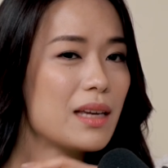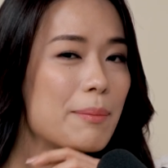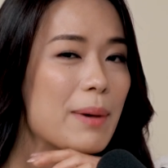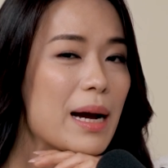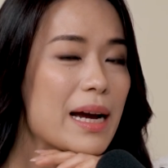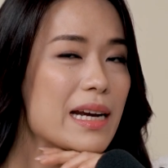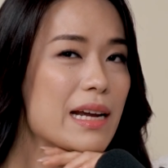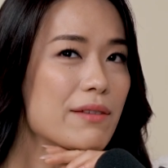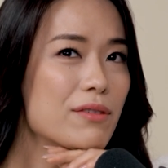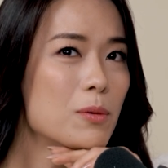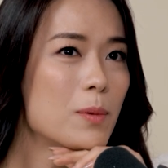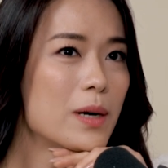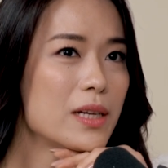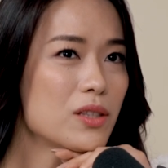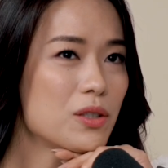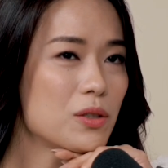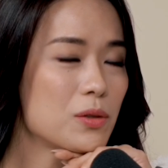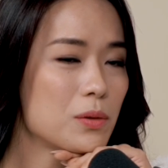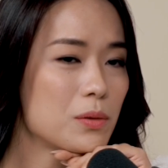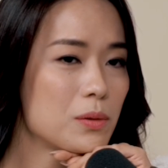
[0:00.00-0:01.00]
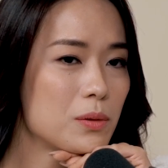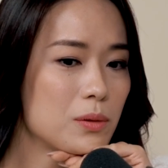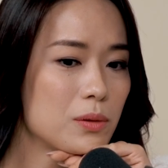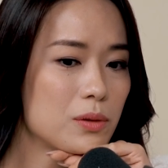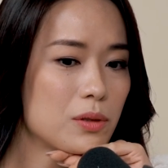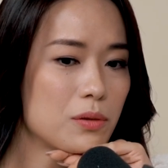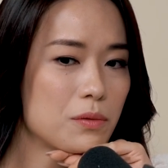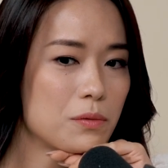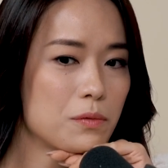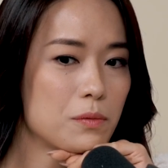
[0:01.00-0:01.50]
Yeah, but I never want
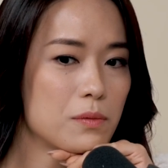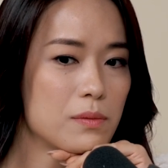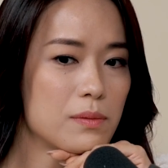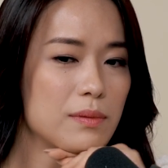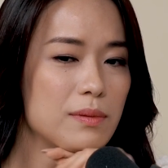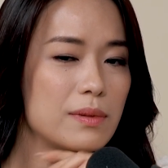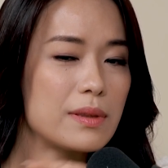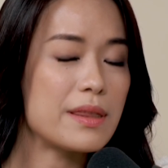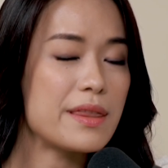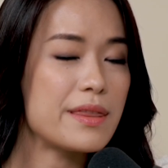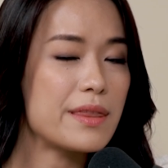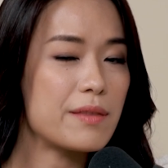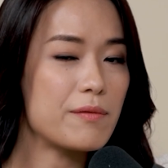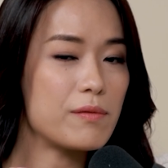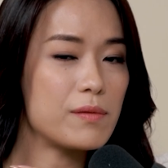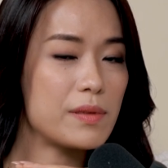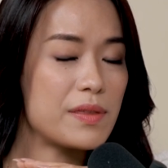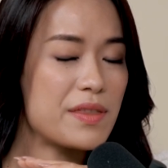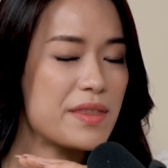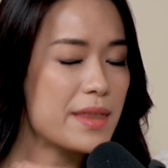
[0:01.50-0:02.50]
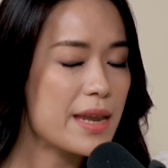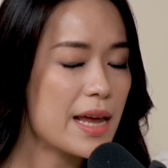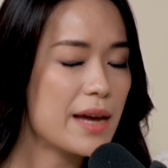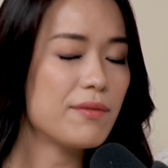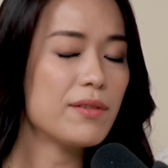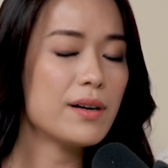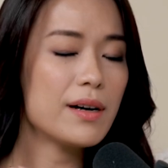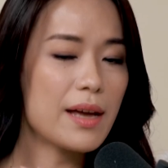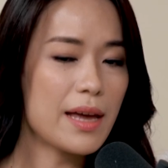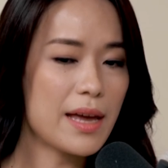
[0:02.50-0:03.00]
to
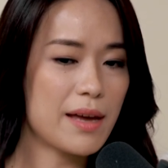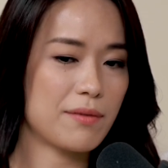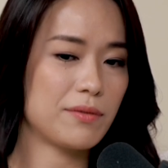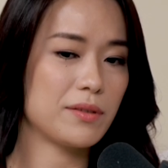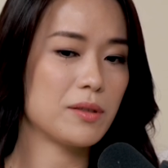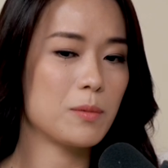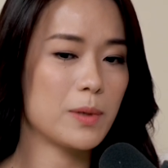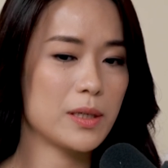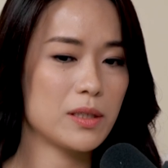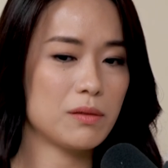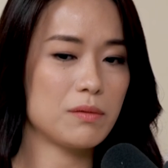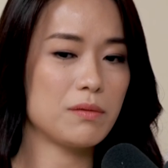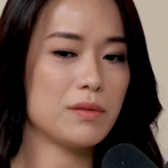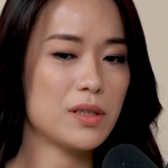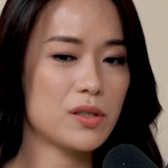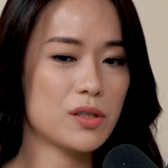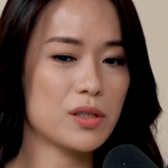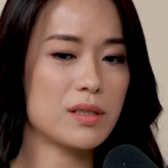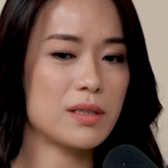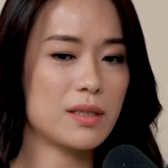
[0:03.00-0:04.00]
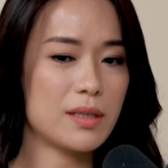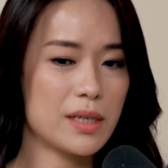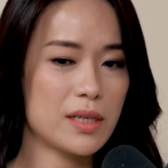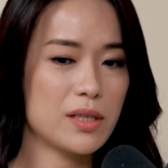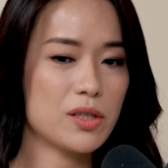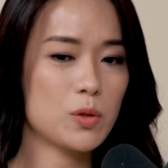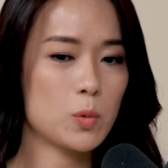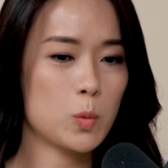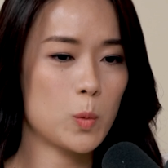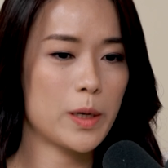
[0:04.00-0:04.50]
never ever want to reach a
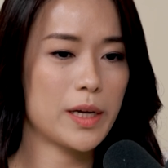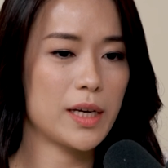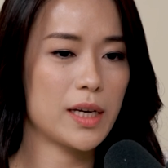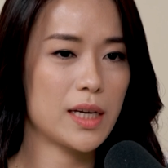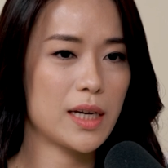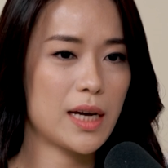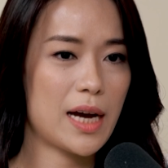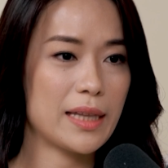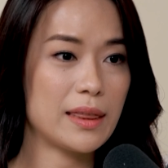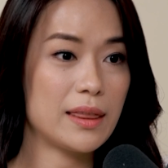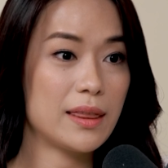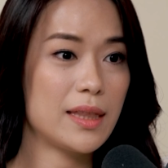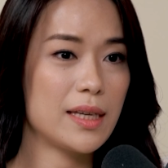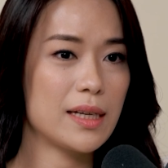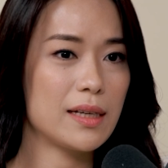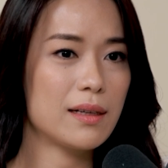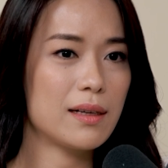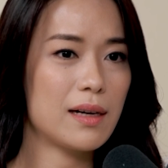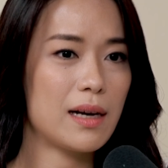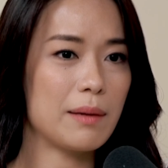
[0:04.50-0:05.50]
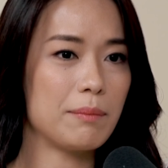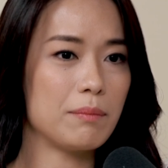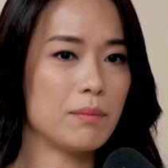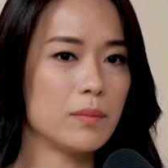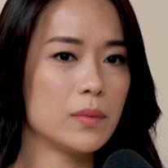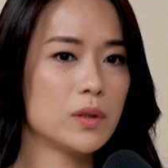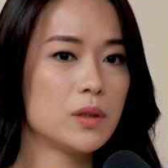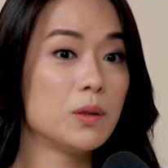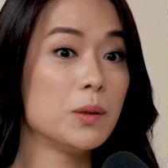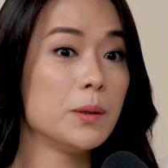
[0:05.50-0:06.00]
stage where I think
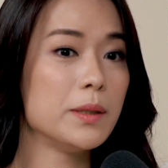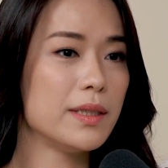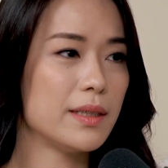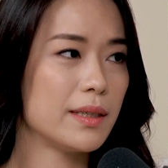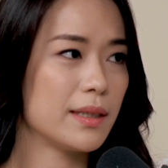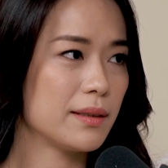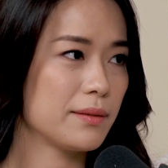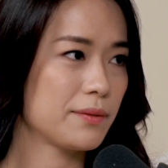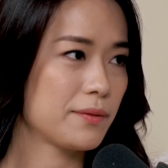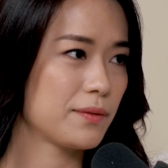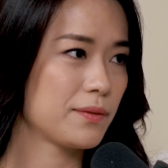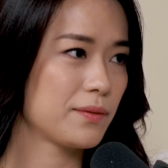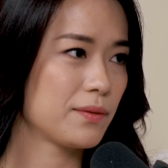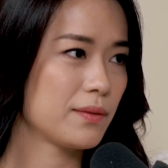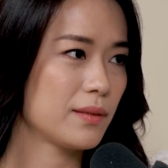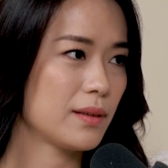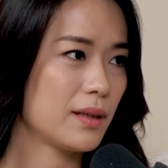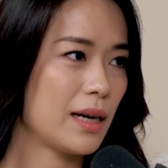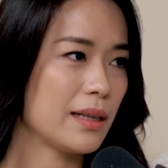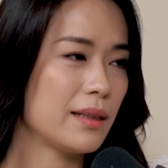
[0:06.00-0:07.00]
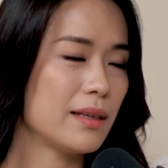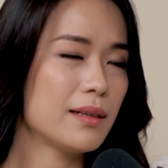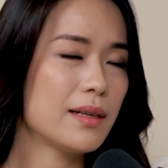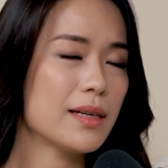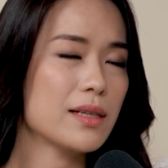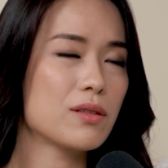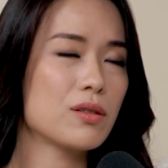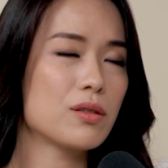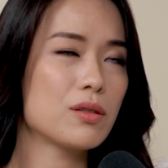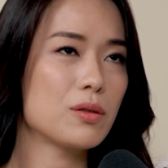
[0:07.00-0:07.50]
I'm good enough. I think
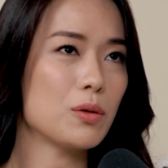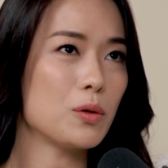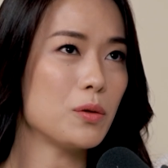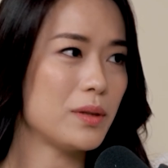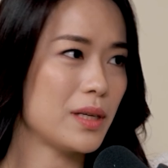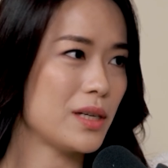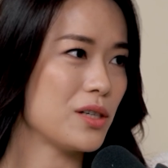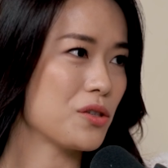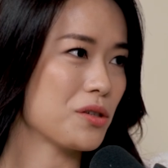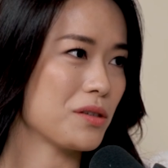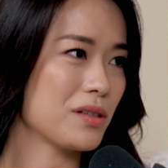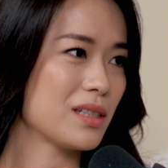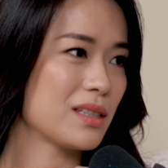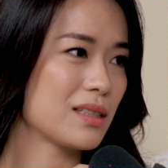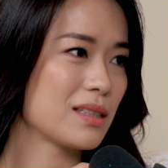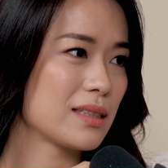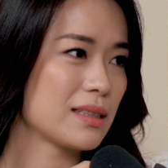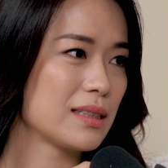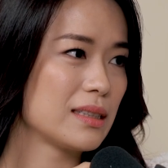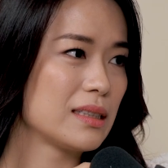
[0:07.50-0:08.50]
that's so dangerous.